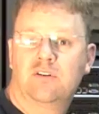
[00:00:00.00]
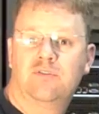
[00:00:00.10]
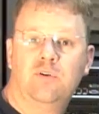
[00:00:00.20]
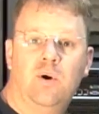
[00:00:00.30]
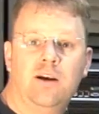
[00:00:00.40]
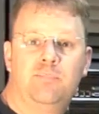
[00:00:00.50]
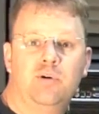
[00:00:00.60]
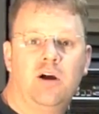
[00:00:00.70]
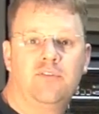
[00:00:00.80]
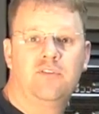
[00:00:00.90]
So if you want to
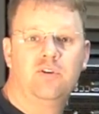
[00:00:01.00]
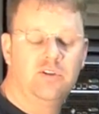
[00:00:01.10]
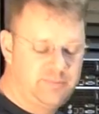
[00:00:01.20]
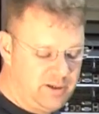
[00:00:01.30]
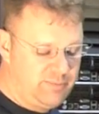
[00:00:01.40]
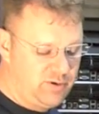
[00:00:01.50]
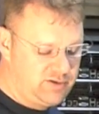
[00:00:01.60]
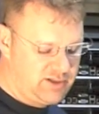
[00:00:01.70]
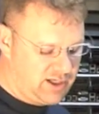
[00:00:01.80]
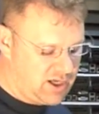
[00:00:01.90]
boot off a USB
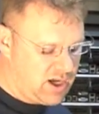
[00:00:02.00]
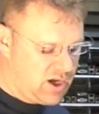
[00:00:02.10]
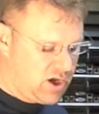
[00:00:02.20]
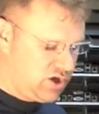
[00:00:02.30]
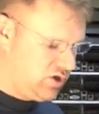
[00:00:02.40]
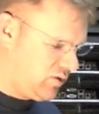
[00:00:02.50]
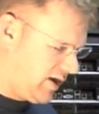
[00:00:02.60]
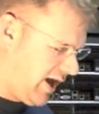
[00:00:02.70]
boot stick, you